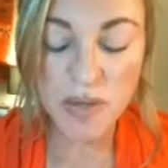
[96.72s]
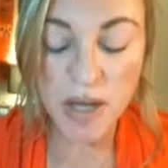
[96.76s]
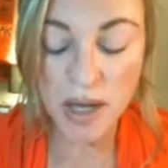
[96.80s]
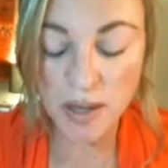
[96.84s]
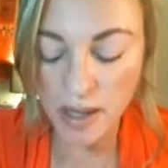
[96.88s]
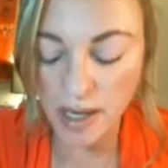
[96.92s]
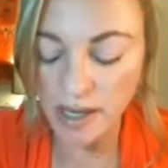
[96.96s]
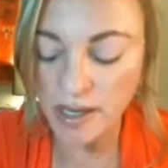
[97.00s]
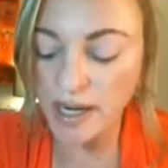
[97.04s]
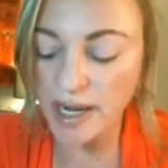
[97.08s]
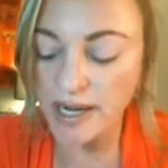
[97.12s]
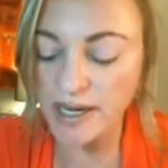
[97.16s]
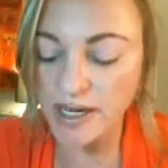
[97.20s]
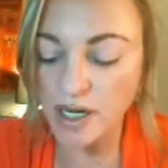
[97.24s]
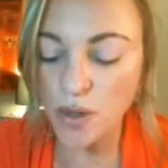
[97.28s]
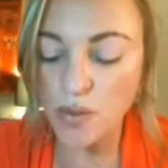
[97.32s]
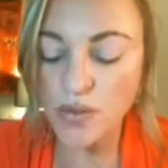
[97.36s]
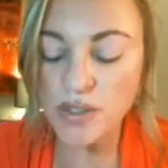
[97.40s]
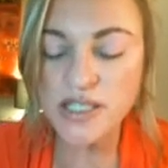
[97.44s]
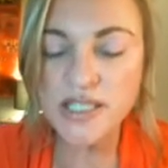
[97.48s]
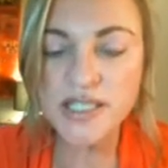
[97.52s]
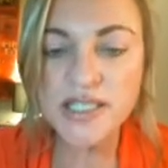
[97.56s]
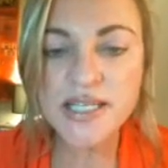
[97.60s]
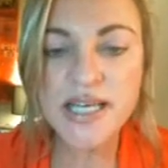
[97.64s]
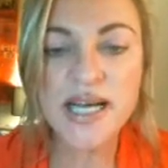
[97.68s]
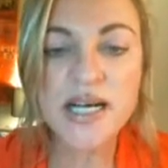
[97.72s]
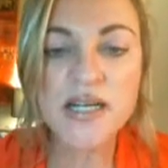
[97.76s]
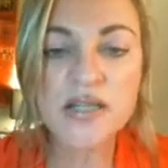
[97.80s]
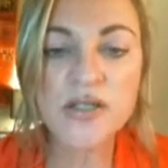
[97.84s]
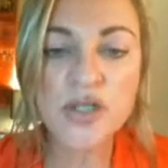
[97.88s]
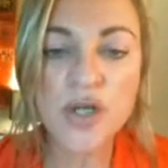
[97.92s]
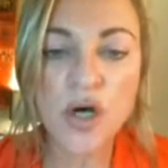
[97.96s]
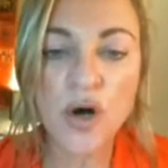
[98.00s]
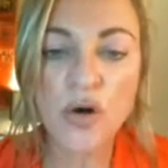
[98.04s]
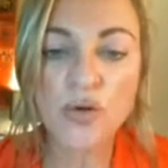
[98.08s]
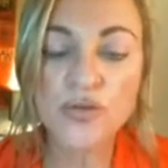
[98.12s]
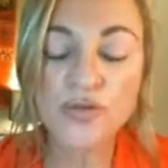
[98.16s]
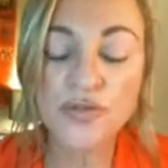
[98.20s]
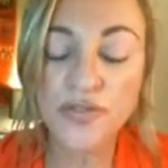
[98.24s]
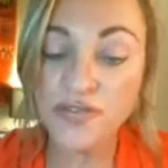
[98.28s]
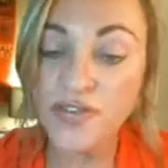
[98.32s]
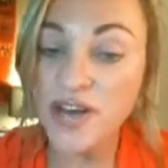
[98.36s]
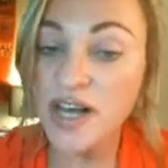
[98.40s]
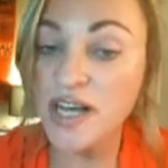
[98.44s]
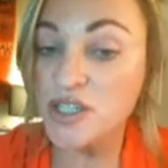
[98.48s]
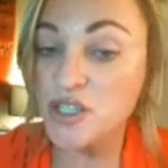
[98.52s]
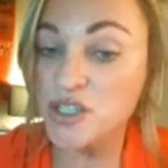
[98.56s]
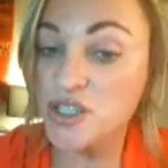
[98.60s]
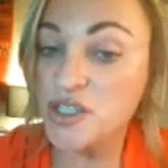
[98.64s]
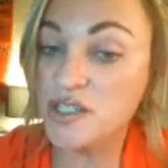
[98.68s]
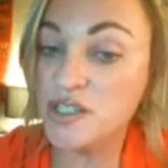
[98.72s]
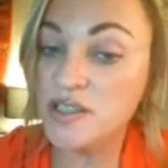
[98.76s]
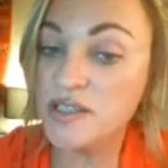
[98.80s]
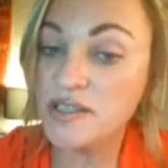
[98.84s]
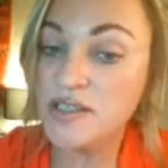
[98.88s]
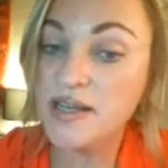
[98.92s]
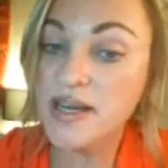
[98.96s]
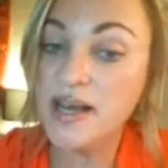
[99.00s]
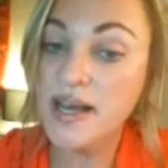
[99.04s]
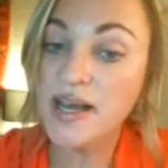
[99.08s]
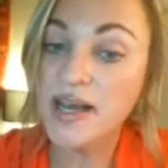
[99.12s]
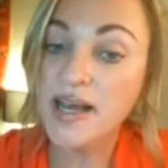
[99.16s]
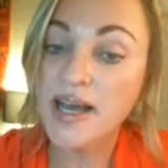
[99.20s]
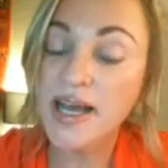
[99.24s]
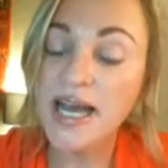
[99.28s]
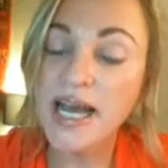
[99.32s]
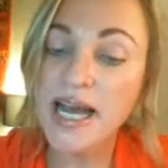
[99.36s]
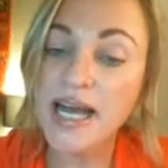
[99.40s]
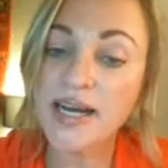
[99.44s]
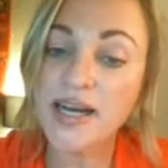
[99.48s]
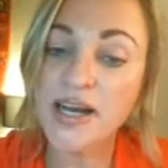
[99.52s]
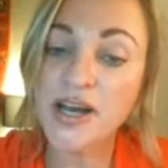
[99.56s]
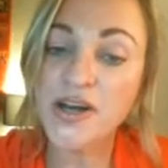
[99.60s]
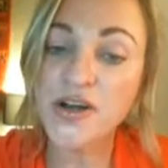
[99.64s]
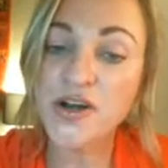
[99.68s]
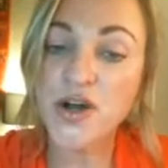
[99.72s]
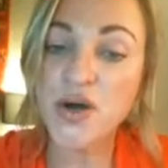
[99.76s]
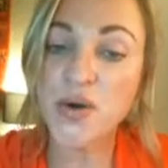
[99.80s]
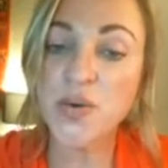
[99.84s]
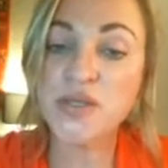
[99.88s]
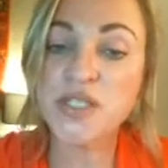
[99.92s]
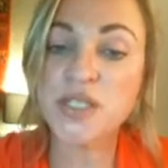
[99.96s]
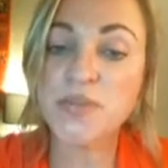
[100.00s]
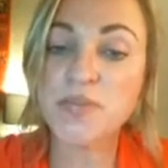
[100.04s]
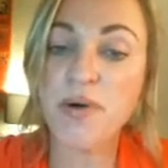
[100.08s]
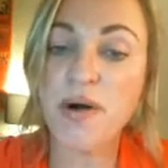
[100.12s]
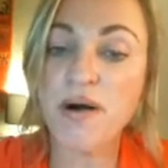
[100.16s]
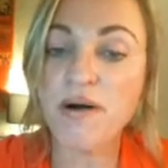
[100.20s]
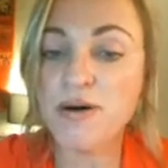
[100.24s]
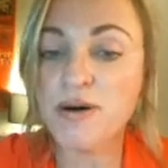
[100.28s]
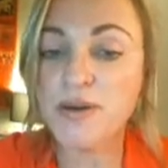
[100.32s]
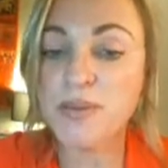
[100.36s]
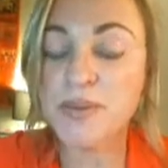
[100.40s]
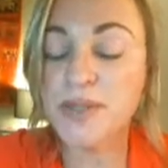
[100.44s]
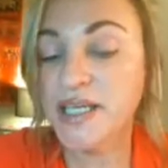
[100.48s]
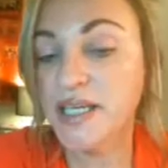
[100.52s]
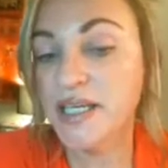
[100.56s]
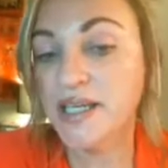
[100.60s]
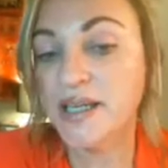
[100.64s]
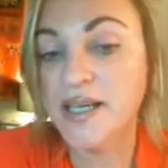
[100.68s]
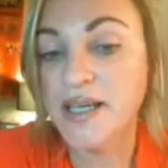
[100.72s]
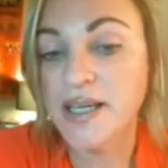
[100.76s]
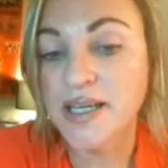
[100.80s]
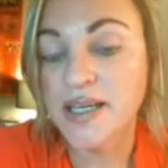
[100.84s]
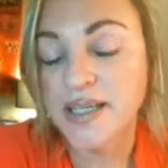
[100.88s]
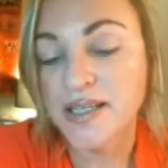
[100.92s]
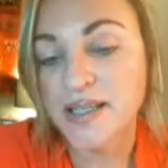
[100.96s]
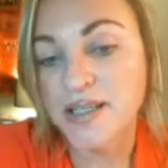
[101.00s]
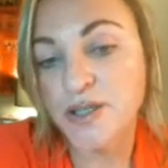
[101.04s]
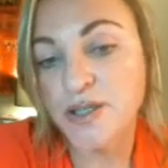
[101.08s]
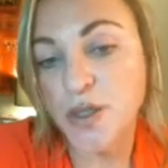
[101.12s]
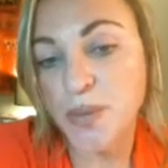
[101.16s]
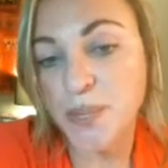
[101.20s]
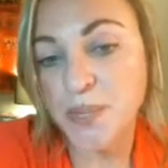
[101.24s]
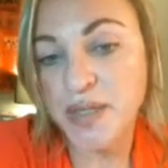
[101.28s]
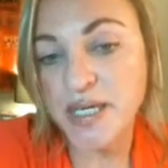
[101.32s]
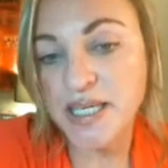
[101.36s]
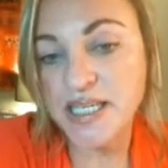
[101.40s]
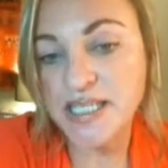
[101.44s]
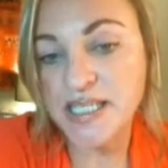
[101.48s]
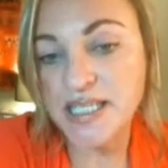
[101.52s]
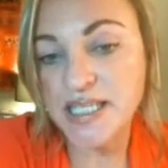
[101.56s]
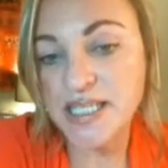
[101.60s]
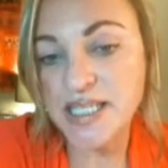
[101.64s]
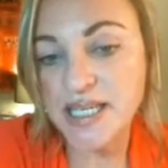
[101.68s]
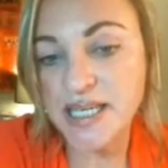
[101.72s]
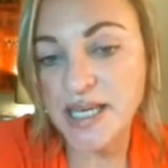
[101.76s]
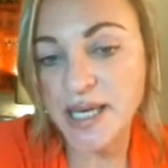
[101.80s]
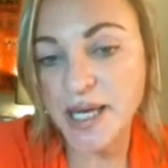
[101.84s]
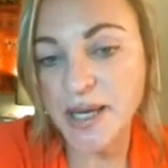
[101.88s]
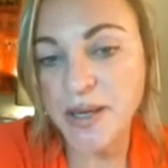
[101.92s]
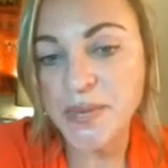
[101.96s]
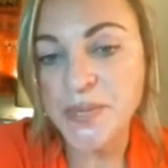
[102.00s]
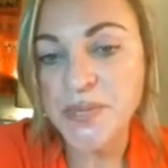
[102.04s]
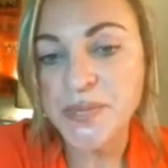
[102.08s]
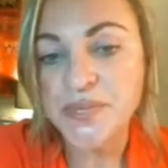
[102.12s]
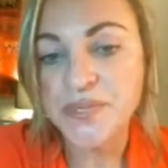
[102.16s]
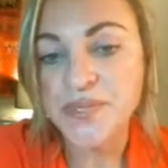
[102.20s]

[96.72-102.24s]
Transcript: And I know it sounds old-fashioned, and I know it's probably not P C,